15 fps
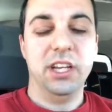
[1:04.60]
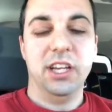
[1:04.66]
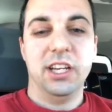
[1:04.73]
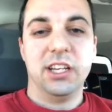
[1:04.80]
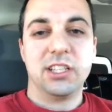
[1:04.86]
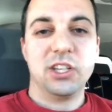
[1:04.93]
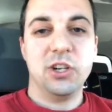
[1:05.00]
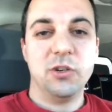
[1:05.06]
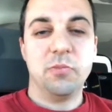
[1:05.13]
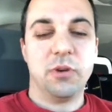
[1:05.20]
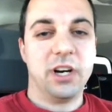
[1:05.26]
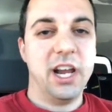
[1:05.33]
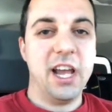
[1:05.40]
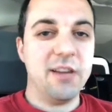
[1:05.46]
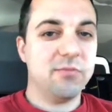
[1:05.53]
So
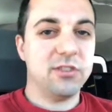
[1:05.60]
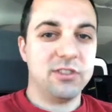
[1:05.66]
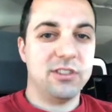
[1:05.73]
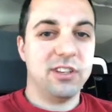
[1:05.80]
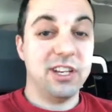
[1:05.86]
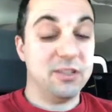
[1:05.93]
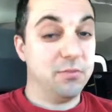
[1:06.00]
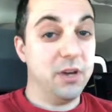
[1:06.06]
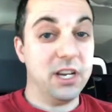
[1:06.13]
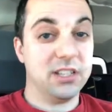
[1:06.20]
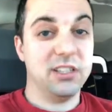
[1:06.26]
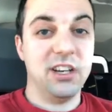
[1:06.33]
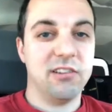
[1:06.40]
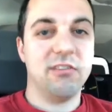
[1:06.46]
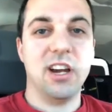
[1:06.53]
perhaps,
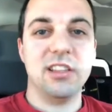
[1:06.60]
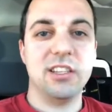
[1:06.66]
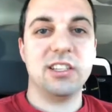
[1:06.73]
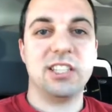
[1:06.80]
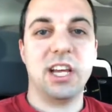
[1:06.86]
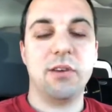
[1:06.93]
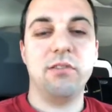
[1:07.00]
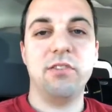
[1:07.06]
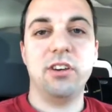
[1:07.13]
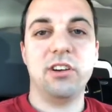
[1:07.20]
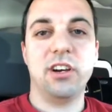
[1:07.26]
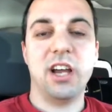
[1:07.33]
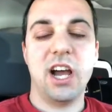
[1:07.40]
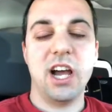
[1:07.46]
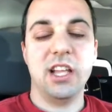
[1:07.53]
especially around this time of
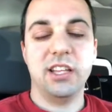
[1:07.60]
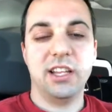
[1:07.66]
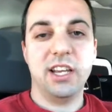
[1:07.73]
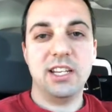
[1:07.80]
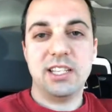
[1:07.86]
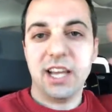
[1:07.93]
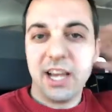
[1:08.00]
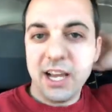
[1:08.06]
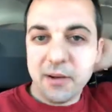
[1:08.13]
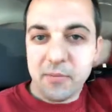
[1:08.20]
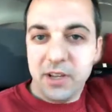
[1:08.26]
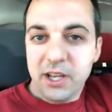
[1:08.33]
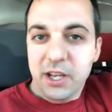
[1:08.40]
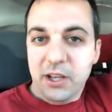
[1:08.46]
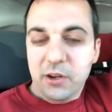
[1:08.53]
year at holiday time,
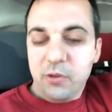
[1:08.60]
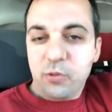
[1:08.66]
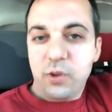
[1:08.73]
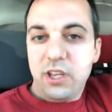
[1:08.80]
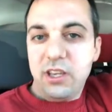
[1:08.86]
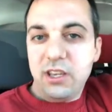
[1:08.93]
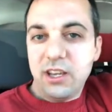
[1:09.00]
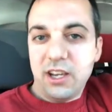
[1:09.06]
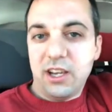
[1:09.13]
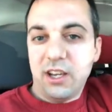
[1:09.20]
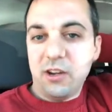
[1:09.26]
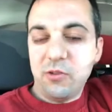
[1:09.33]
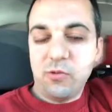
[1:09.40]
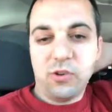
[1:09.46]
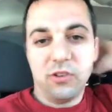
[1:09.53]

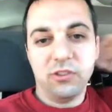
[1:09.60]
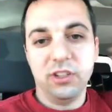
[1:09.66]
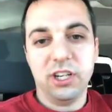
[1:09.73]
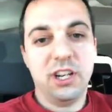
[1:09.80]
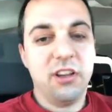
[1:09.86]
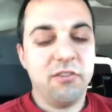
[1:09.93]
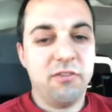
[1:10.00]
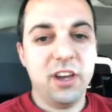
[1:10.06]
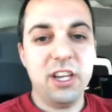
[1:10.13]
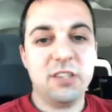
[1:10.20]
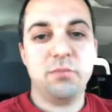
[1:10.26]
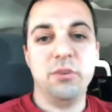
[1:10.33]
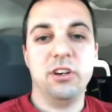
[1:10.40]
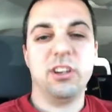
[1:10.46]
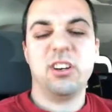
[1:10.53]
we're looking at
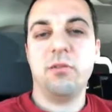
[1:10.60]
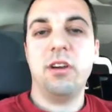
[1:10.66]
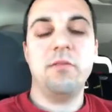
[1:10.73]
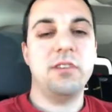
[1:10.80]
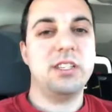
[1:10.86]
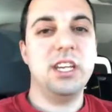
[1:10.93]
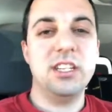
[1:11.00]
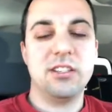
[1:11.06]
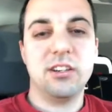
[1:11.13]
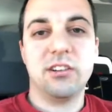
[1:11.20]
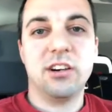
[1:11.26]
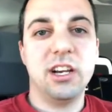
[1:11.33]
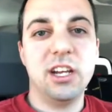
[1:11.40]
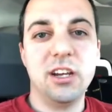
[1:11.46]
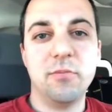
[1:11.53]
Facebook, or maybe it's
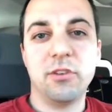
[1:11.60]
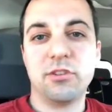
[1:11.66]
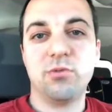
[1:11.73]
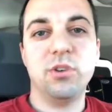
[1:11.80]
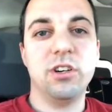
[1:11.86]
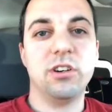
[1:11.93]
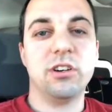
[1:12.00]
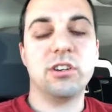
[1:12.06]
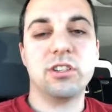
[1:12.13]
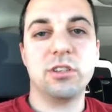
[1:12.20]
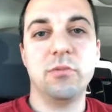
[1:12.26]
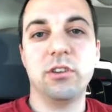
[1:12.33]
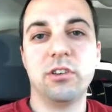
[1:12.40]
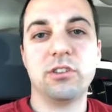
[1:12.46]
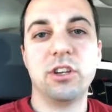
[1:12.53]
Instagram or Twitter or
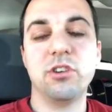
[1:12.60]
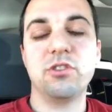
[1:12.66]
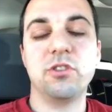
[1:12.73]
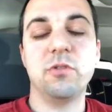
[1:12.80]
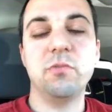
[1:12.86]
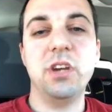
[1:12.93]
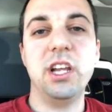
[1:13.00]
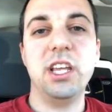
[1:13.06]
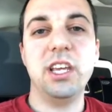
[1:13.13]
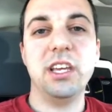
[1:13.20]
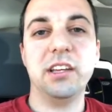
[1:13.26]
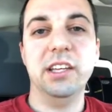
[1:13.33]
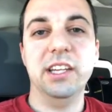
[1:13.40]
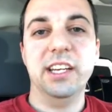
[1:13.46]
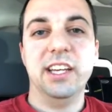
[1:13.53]
some other social
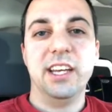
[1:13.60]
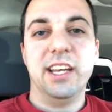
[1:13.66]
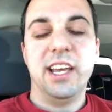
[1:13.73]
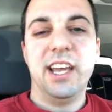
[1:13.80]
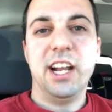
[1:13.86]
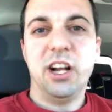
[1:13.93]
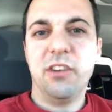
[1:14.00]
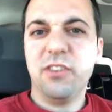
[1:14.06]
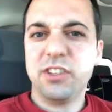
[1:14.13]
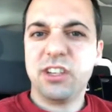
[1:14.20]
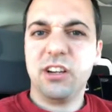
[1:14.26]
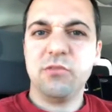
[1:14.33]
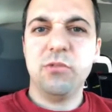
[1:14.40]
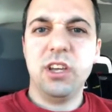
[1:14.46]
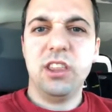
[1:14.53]
media, and all of a
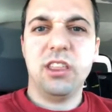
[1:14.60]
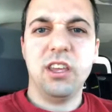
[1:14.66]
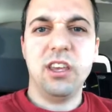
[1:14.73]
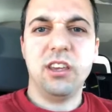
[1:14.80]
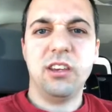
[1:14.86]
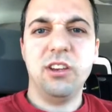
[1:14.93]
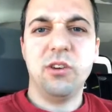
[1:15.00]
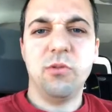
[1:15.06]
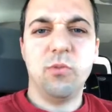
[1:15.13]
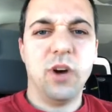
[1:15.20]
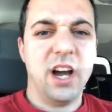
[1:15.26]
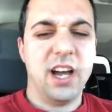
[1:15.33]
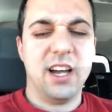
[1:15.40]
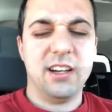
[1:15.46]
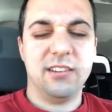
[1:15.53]
sudden we think,
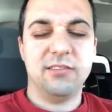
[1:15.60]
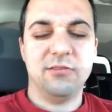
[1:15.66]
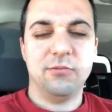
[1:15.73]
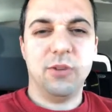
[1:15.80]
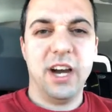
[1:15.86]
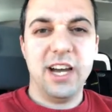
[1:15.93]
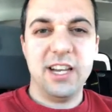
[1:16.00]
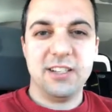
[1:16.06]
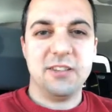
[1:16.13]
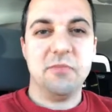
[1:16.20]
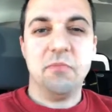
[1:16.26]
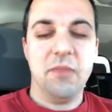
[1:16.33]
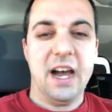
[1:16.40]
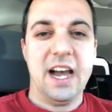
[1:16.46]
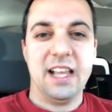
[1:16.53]
why isn't
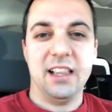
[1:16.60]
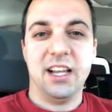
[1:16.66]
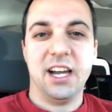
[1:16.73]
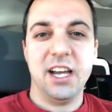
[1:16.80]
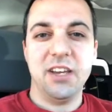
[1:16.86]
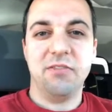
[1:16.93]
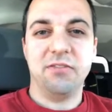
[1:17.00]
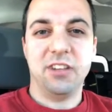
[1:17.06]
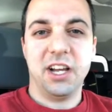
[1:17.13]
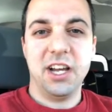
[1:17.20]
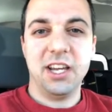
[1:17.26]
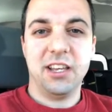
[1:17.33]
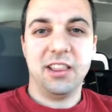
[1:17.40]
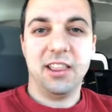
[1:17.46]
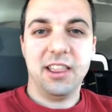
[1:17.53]
my life
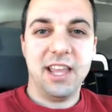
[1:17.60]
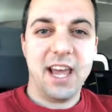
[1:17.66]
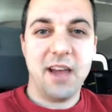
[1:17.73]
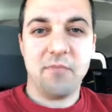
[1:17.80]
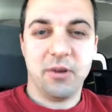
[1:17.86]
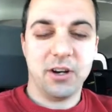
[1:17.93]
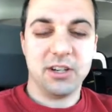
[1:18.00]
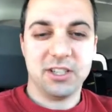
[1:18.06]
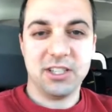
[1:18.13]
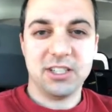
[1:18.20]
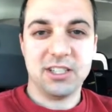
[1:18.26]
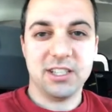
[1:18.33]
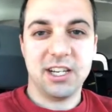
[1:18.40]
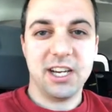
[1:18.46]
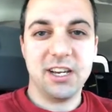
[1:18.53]
like that
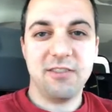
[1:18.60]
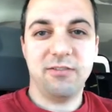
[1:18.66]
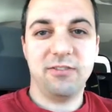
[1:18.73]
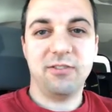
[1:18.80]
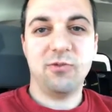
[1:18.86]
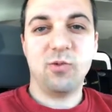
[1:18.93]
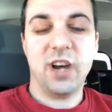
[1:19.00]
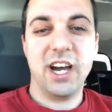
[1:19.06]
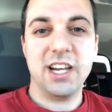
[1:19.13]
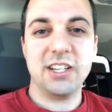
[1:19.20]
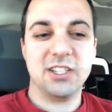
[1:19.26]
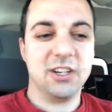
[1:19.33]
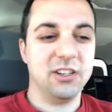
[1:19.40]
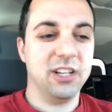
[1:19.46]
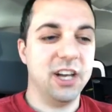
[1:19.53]
person's life? Why is
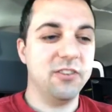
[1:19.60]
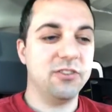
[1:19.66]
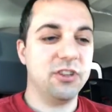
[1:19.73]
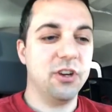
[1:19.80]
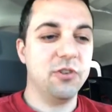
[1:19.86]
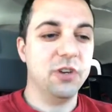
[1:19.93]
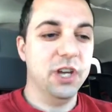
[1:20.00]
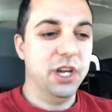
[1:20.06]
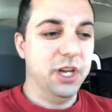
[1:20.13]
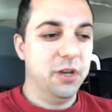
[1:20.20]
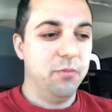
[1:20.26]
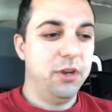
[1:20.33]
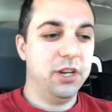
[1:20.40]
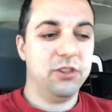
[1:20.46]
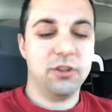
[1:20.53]
their life so
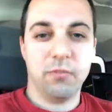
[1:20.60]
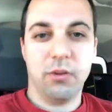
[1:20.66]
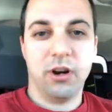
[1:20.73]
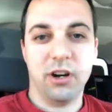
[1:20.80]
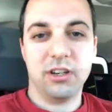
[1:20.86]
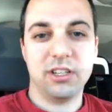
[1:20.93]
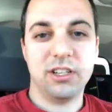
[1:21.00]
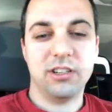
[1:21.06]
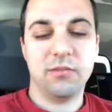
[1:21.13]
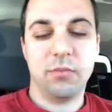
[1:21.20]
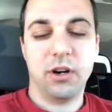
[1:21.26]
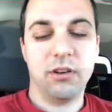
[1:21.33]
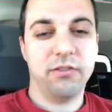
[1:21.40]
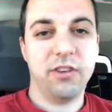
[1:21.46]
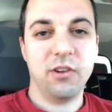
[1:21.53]
picture
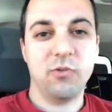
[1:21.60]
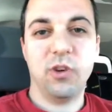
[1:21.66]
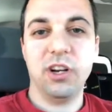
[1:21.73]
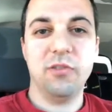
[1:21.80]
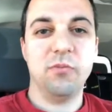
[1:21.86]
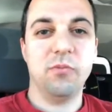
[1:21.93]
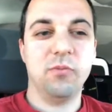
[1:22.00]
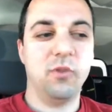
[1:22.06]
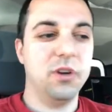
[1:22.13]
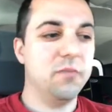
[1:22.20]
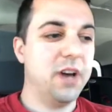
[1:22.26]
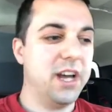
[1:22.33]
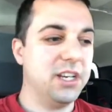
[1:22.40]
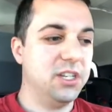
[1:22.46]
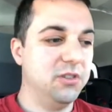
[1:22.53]
perfect? What am
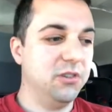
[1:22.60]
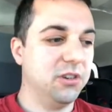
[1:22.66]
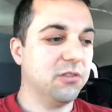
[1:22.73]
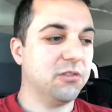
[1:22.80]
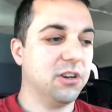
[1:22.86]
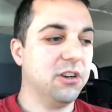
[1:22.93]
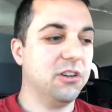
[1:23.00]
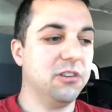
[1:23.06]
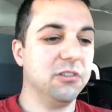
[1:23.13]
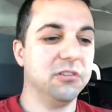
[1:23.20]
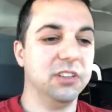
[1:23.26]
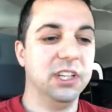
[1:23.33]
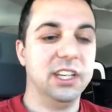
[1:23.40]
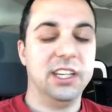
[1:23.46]
I doing wrong?